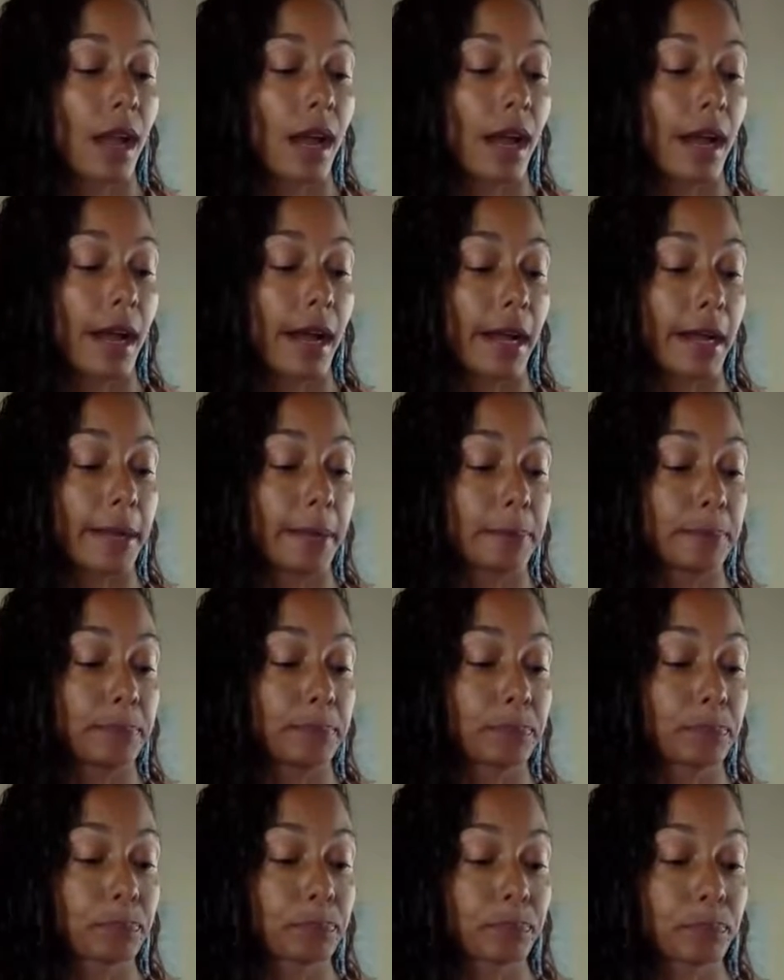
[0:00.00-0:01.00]

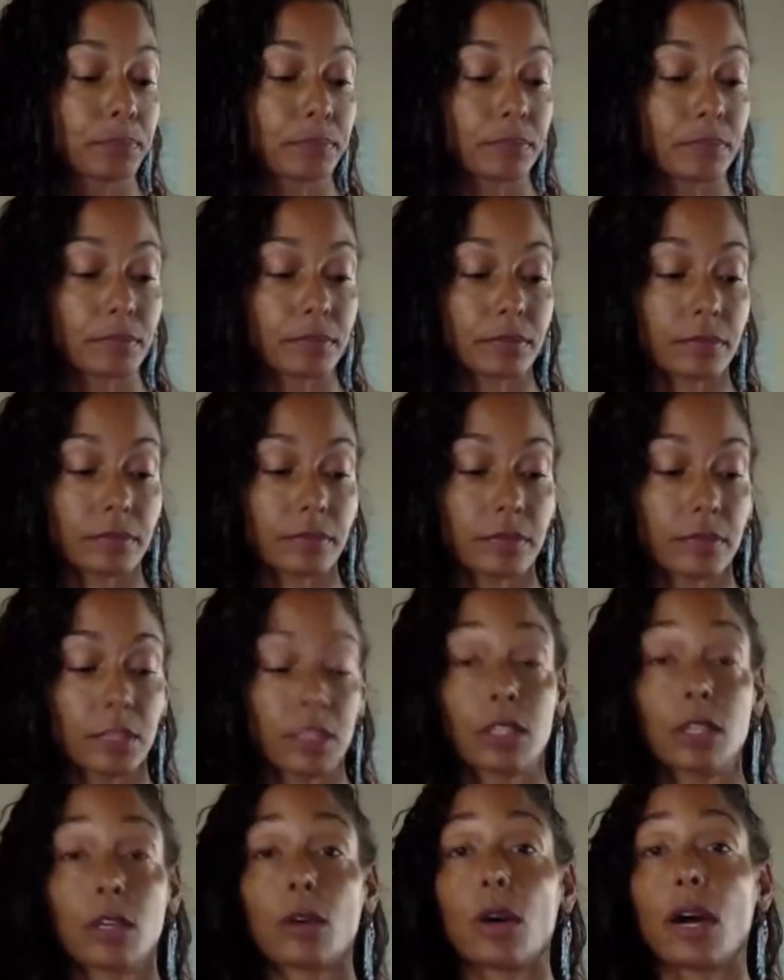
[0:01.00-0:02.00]
Um,
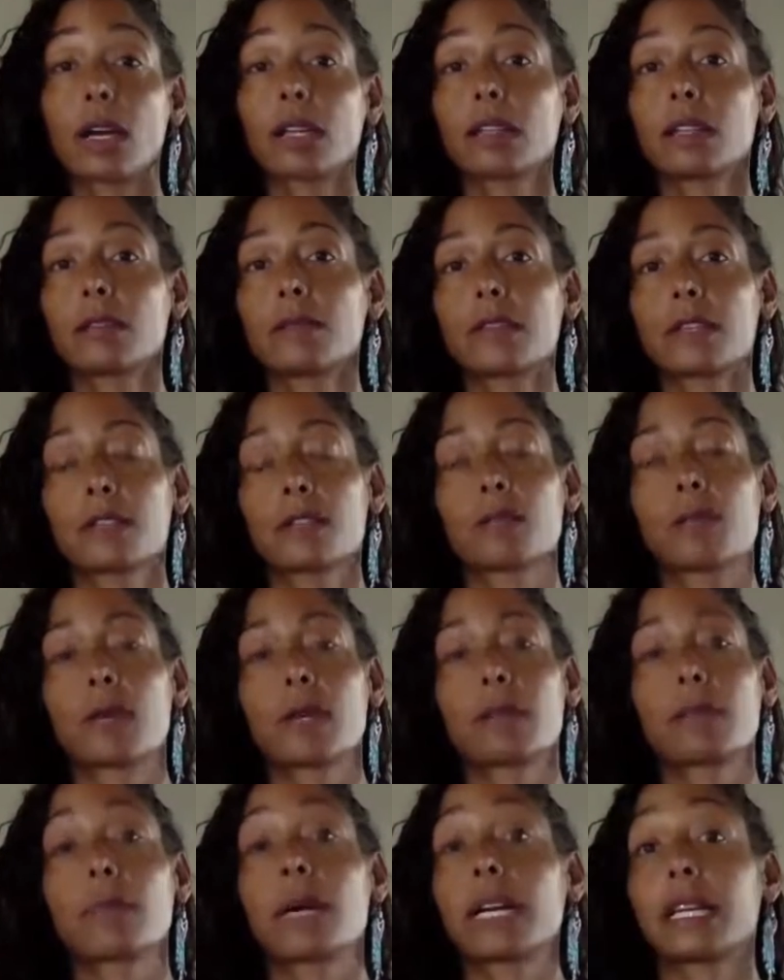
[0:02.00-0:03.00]
so I love this
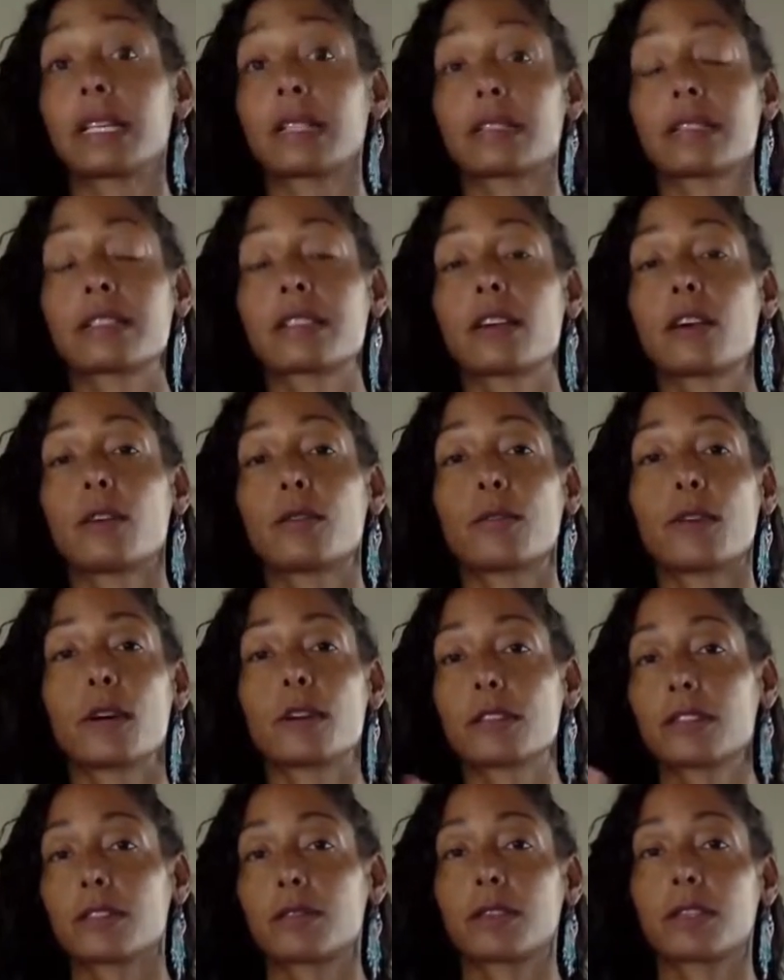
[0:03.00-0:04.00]
one by itself,
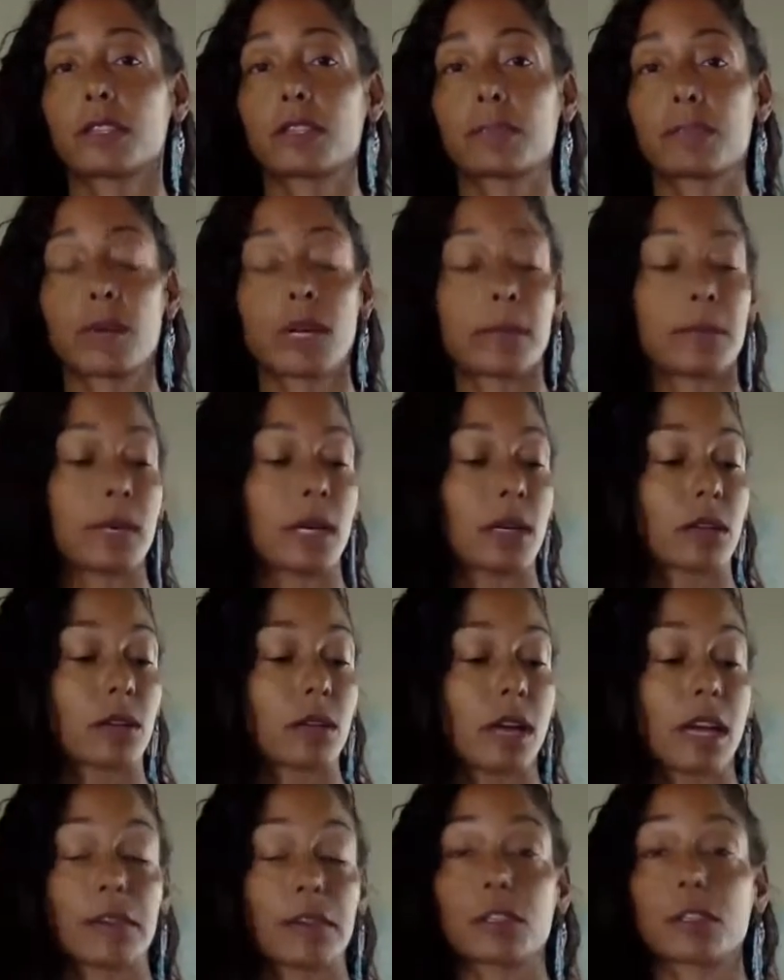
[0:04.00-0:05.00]
also in a spray
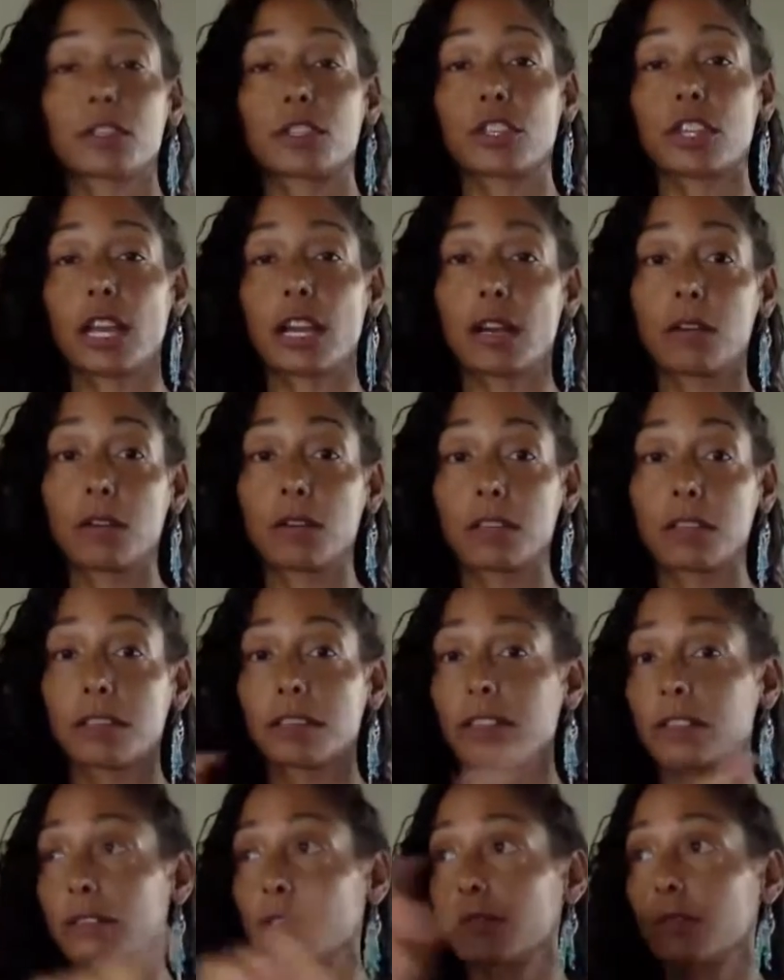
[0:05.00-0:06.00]
bottle after a shower
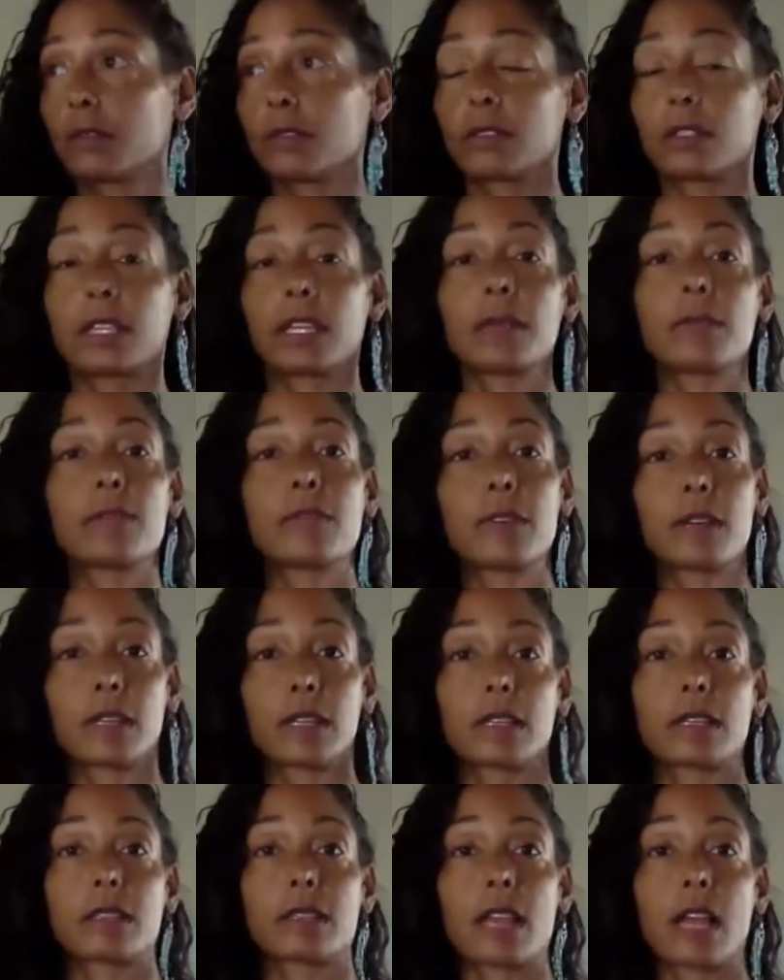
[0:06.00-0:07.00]
to keep
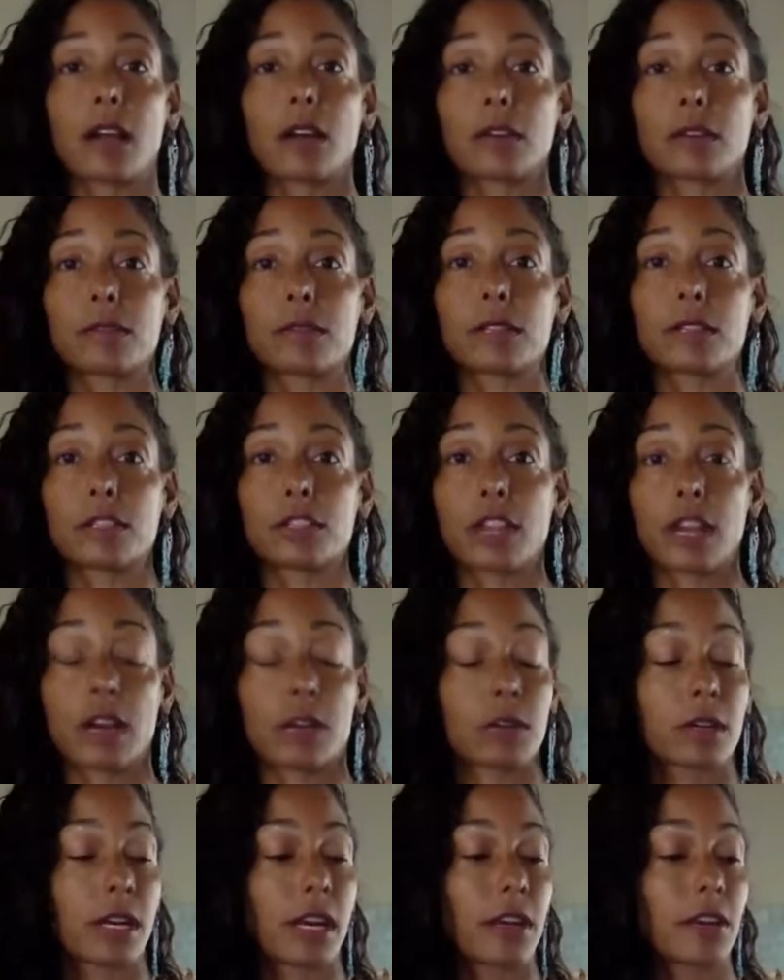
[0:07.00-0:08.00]
fungus out of the
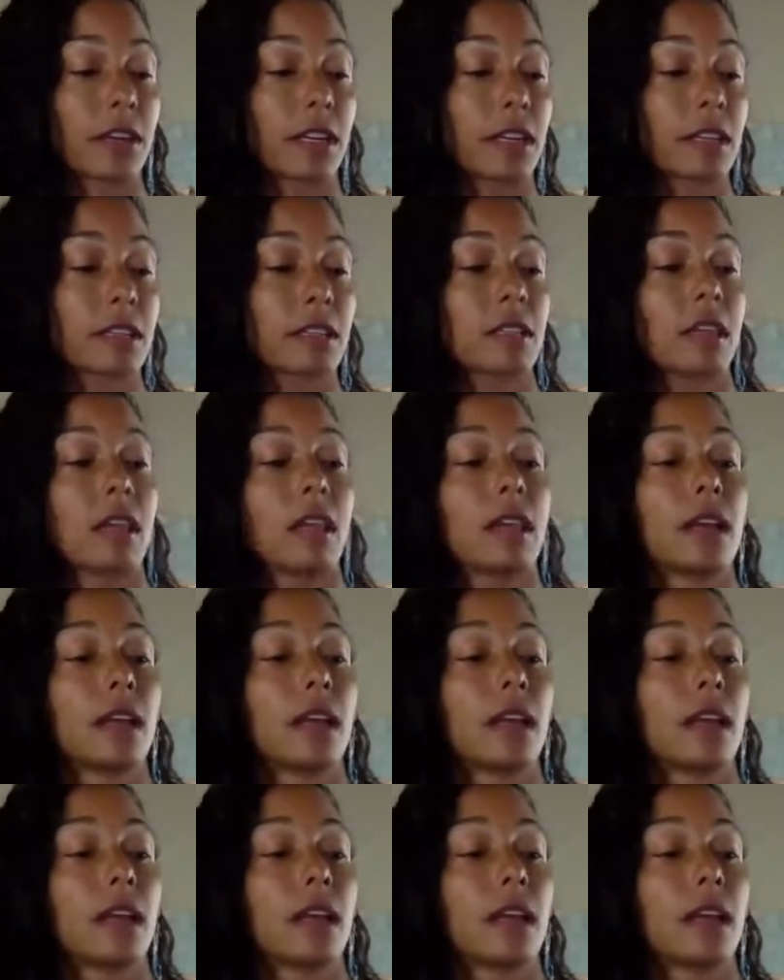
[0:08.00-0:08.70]
shower areas.